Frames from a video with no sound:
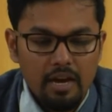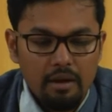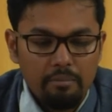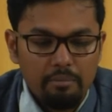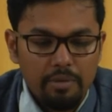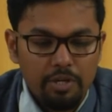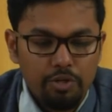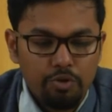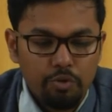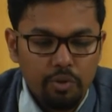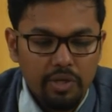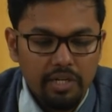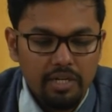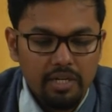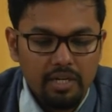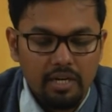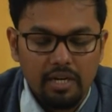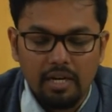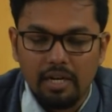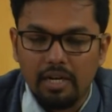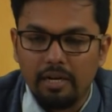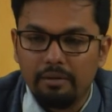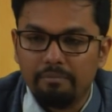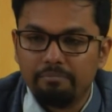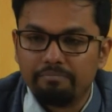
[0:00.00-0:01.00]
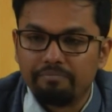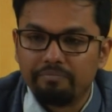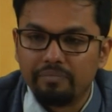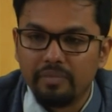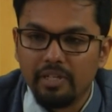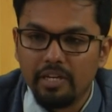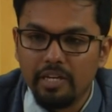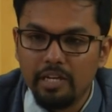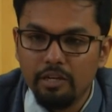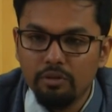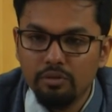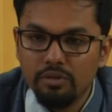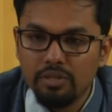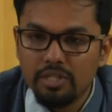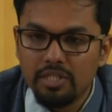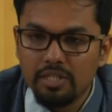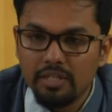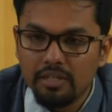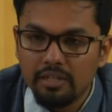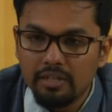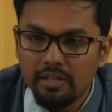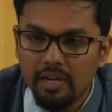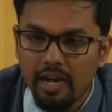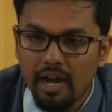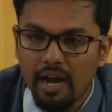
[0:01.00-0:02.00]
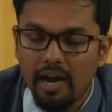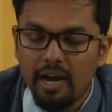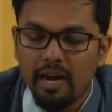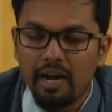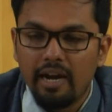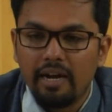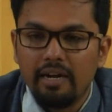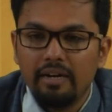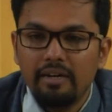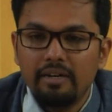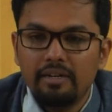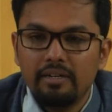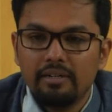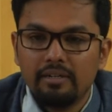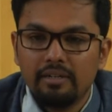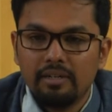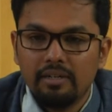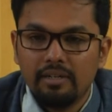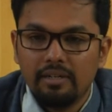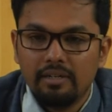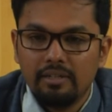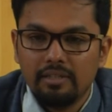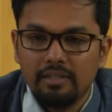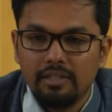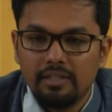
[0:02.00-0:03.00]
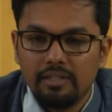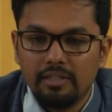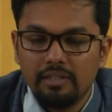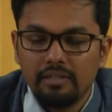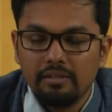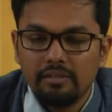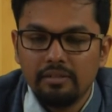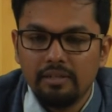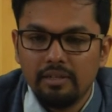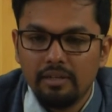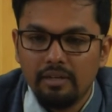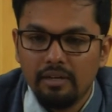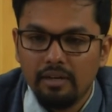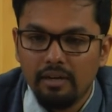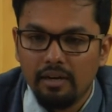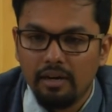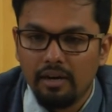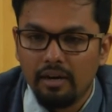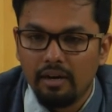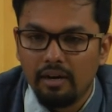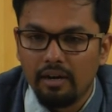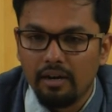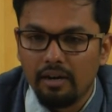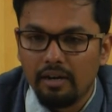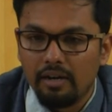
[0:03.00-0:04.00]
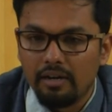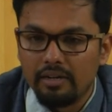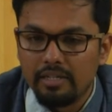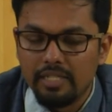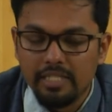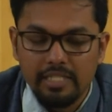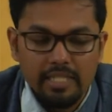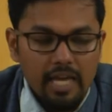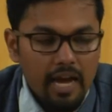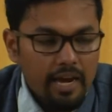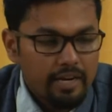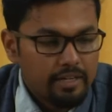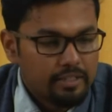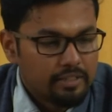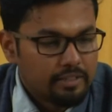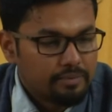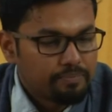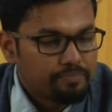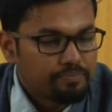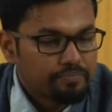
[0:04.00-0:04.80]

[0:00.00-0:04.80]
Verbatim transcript: between um, the user and the uh, designer.